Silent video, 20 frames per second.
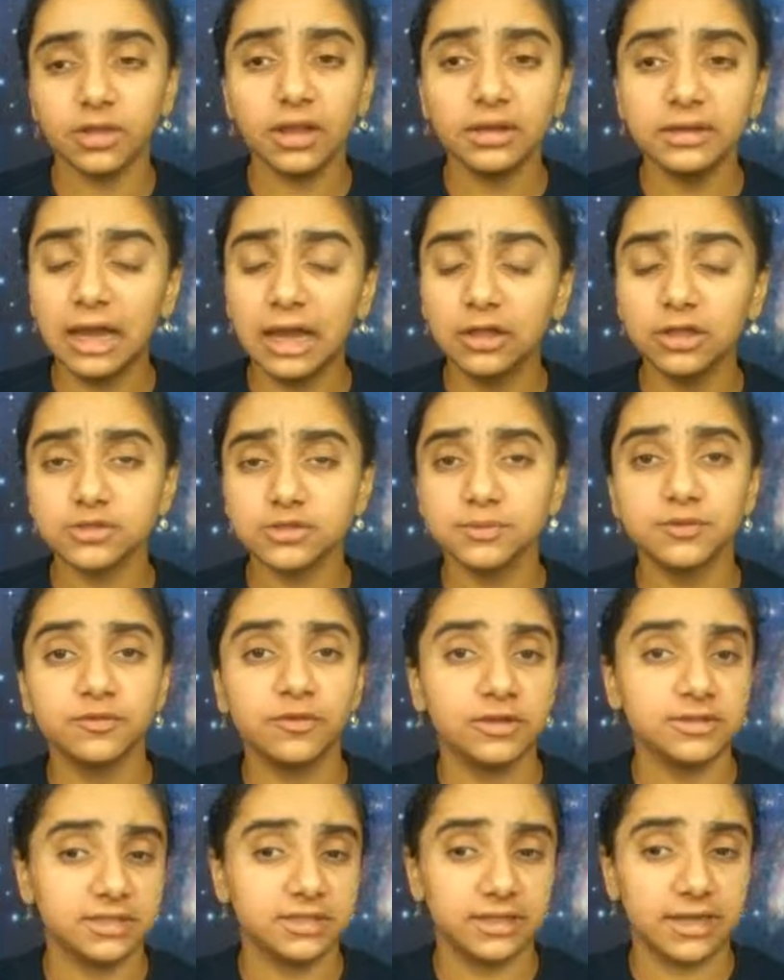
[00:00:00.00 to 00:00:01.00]
Now let's move
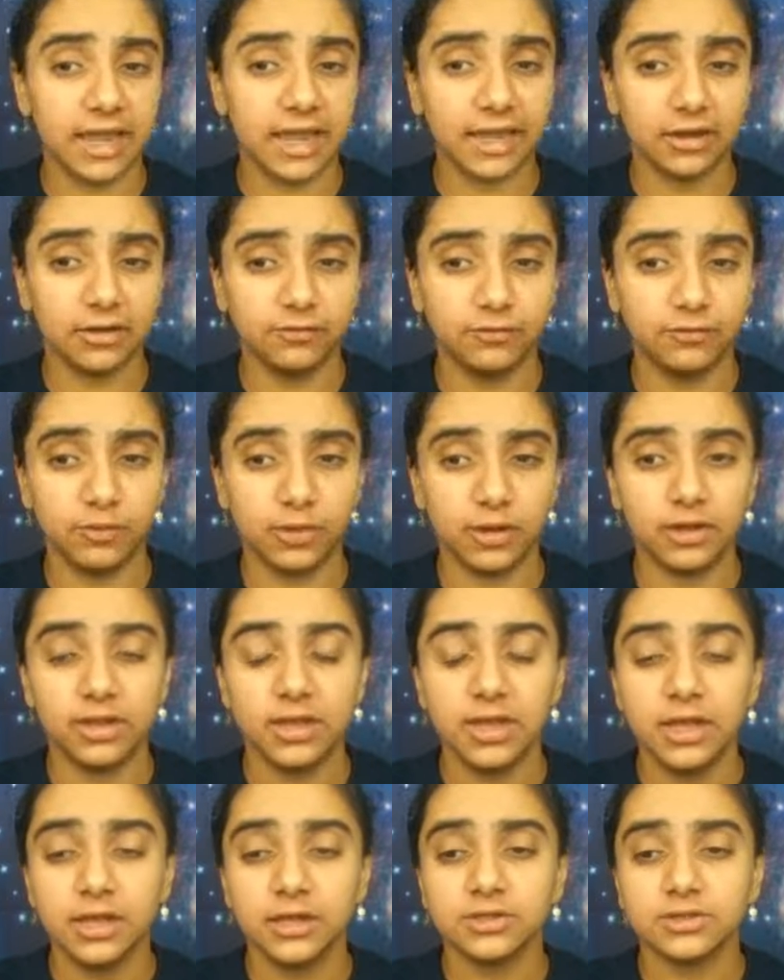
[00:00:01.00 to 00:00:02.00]
on to negative 1.
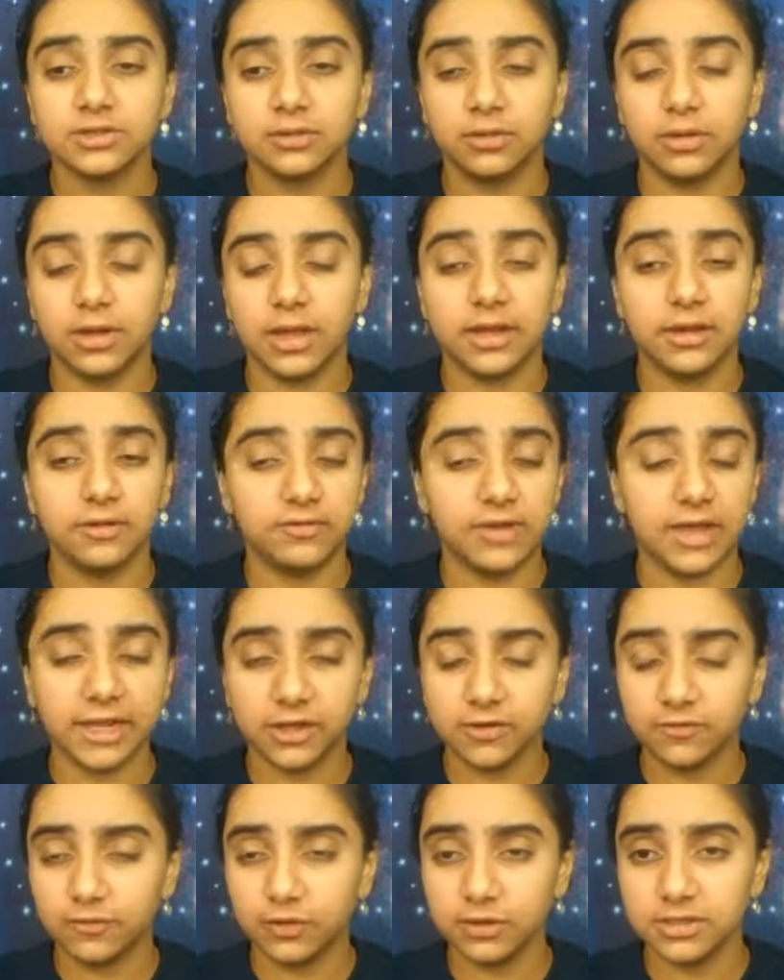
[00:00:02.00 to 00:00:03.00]
And if
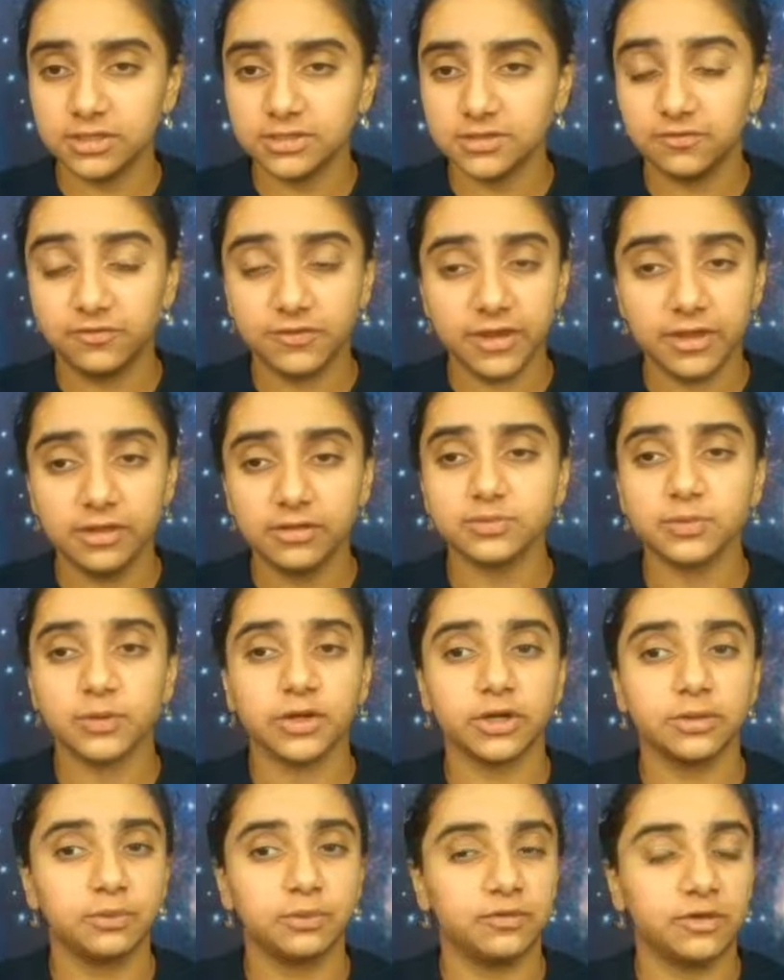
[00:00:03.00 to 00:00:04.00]
negative 1 fails, we're
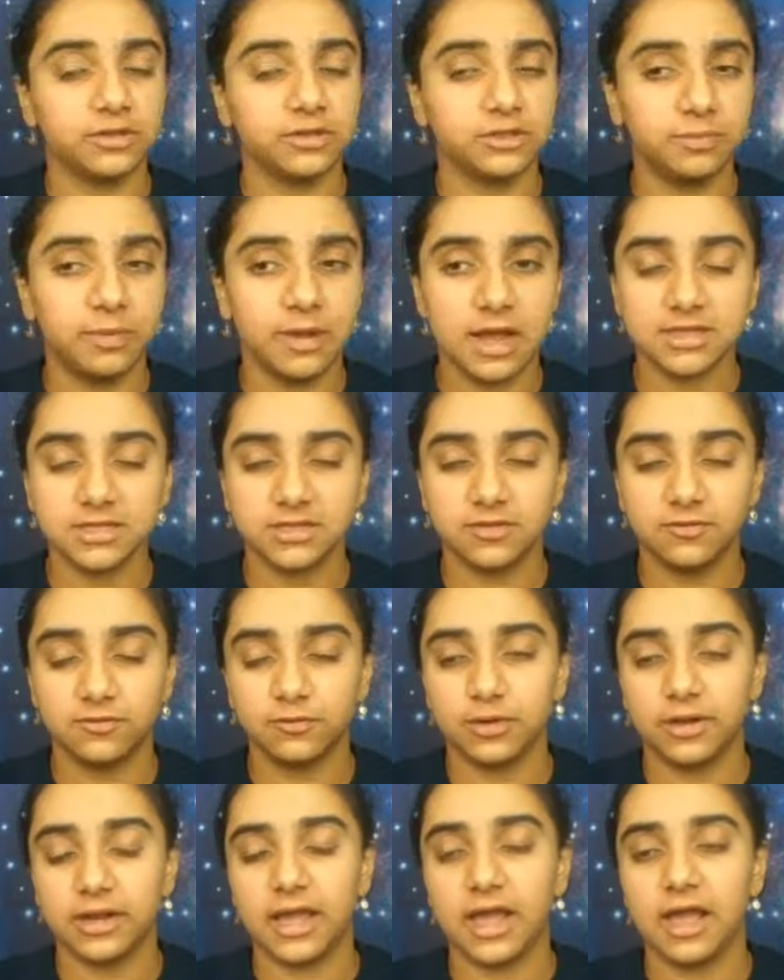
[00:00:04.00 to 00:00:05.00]
going to move on to positive
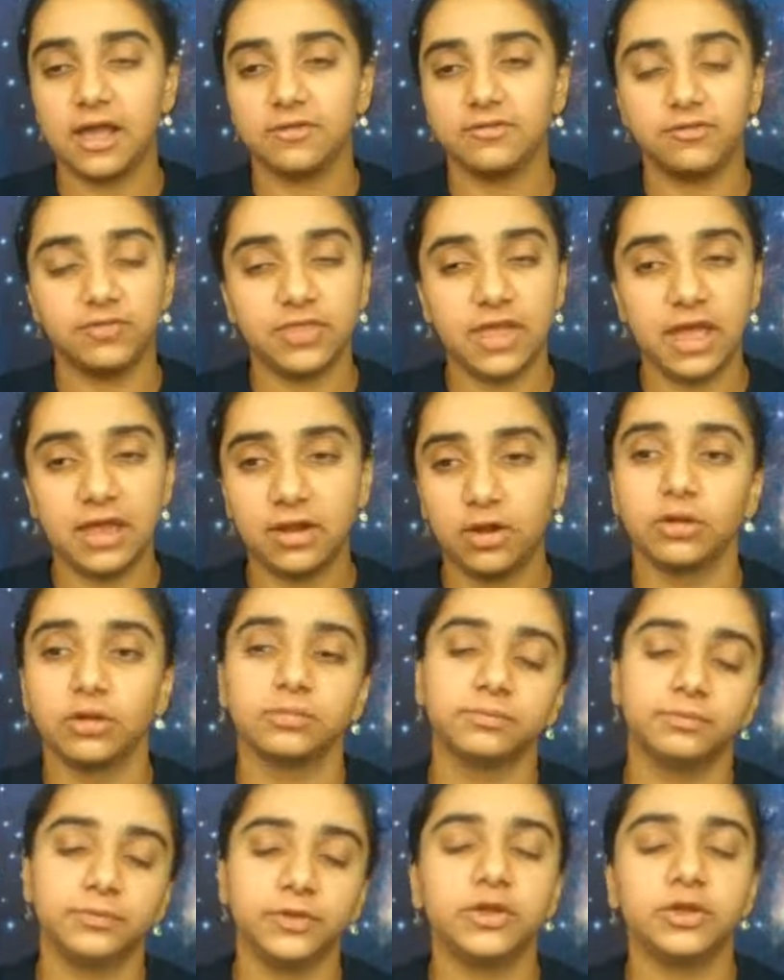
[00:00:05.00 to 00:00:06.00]
1/2.
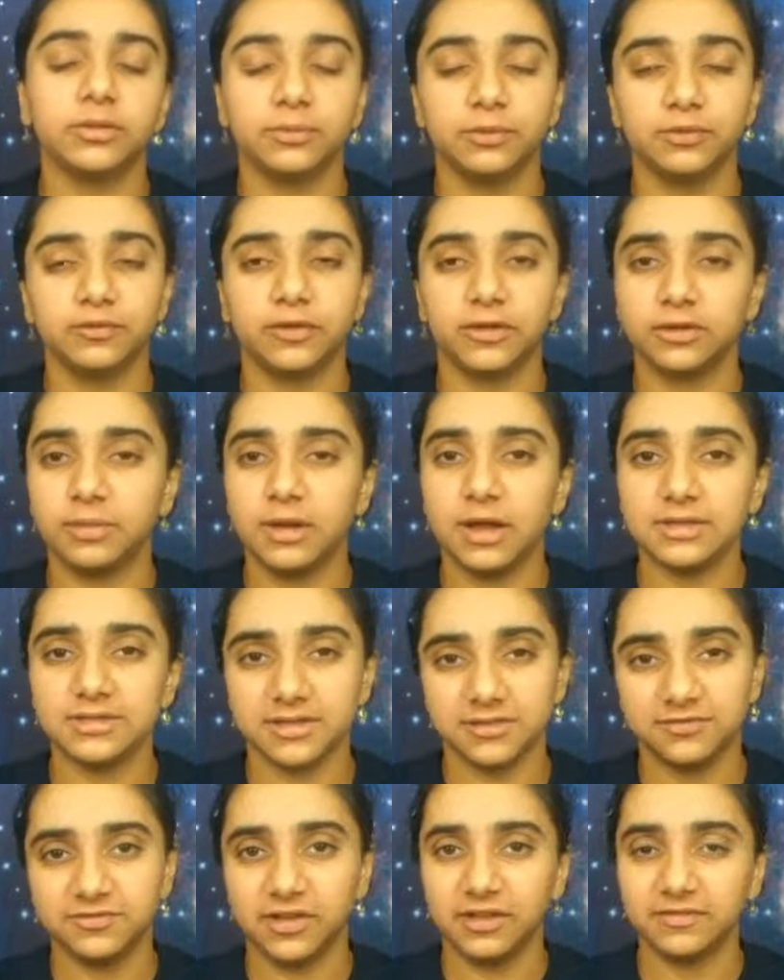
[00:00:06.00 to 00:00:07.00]
Or you can move on to
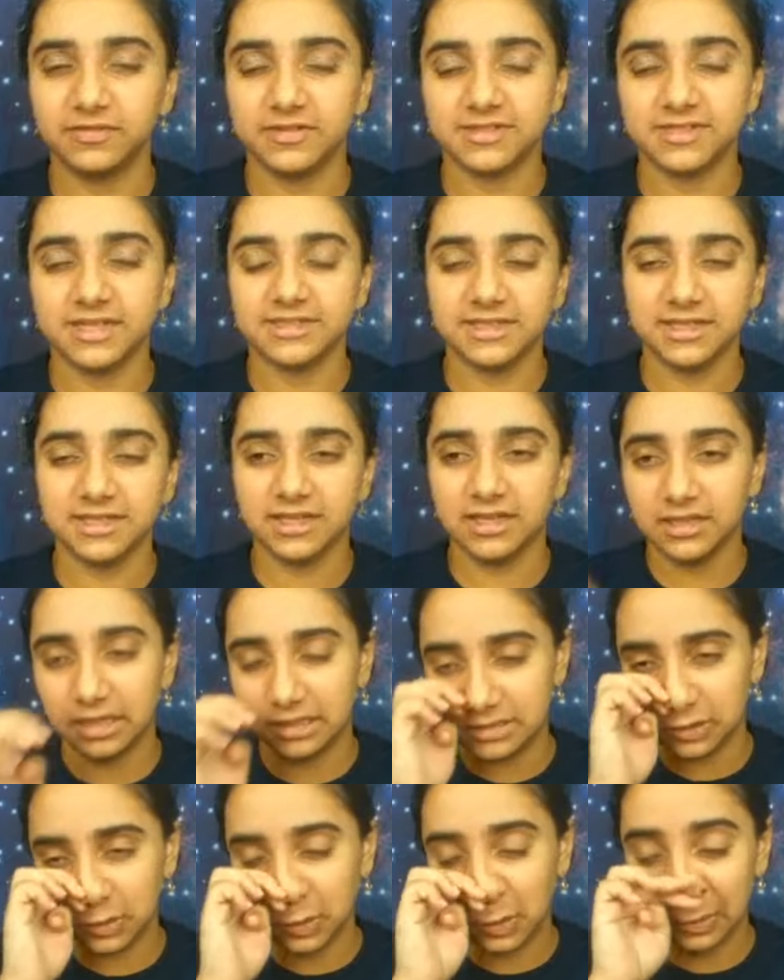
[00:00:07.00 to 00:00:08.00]
positive 5 because
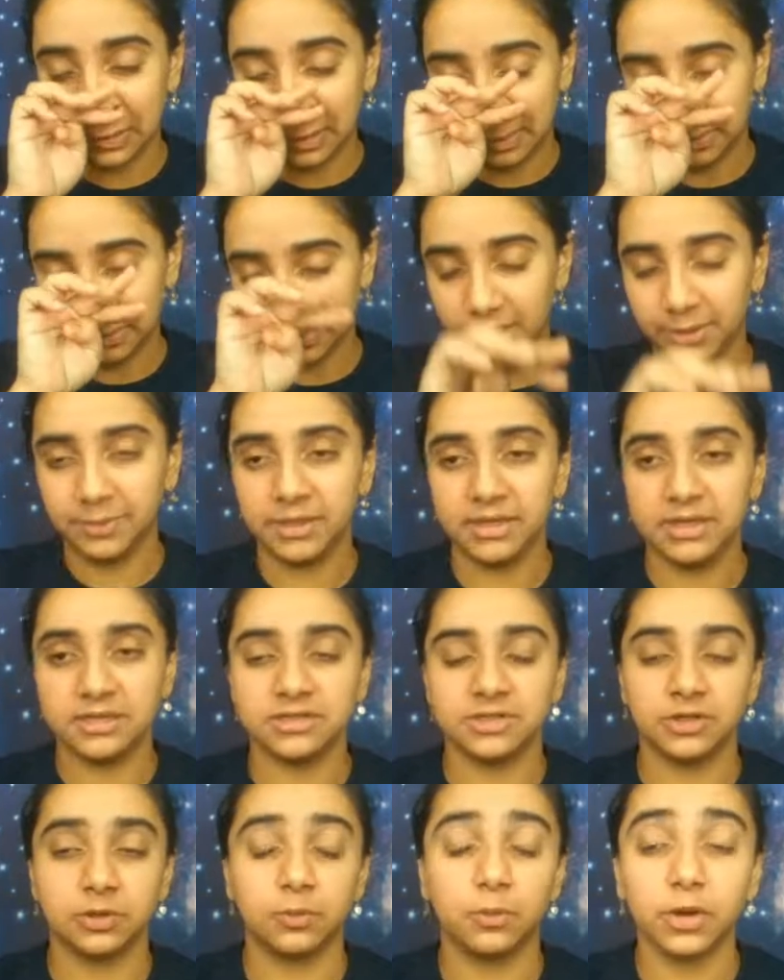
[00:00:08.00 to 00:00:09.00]
that's a whole number that'd be
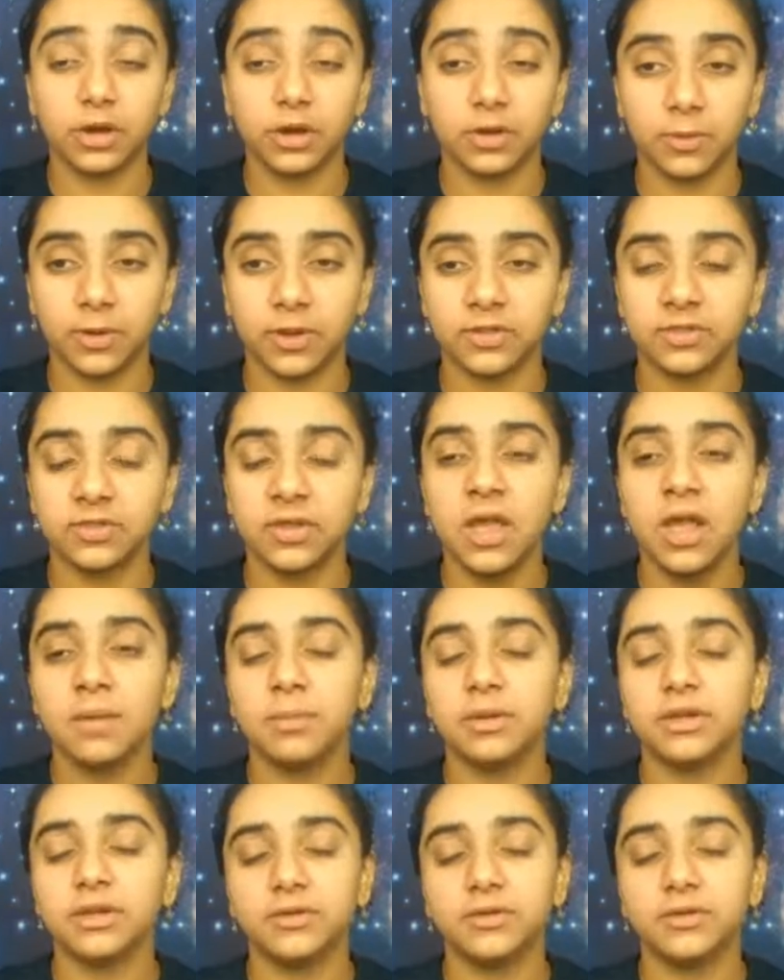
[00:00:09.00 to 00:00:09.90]
easier to work with. But